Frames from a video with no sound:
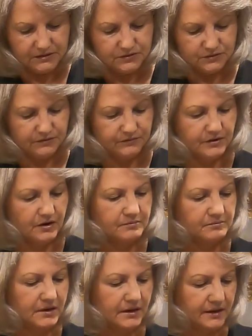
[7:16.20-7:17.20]
So I've
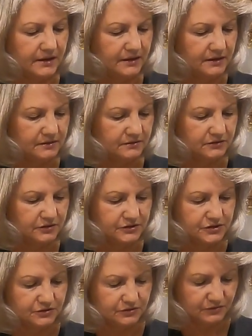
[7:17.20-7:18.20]
got my large
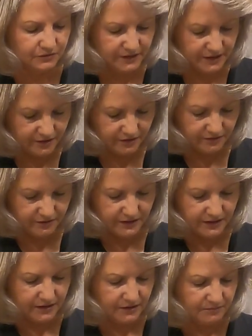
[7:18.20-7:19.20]
circle there
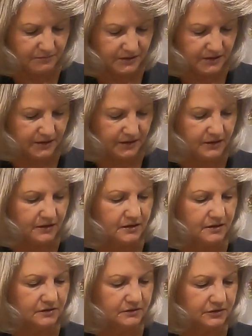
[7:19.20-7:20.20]
and my
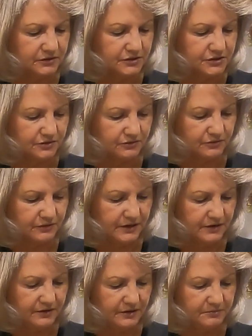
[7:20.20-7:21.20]
large circle
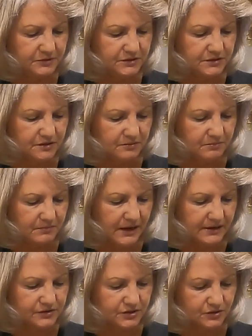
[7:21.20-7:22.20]
there, and I'm just going to
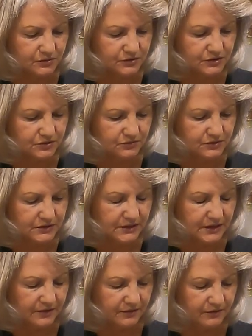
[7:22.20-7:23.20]
match those two
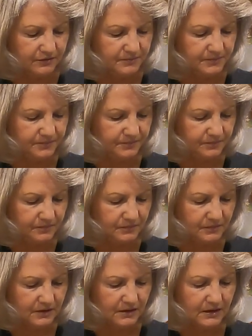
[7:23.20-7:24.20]
together.
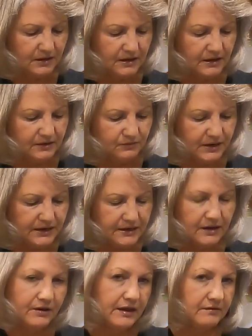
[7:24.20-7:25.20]
And right
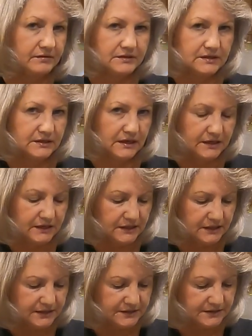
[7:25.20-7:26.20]
now I haven't done any
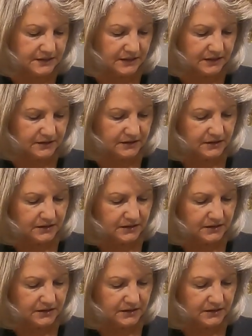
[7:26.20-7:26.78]
easing.